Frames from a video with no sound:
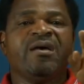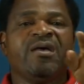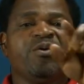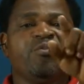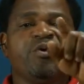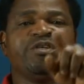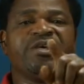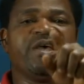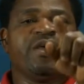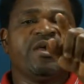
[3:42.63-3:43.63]
in which
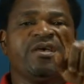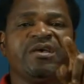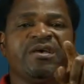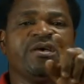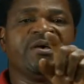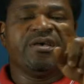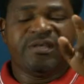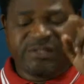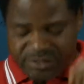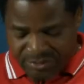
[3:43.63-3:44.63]
A
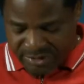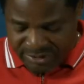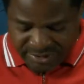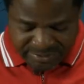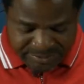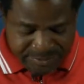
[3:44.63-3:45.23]
is written.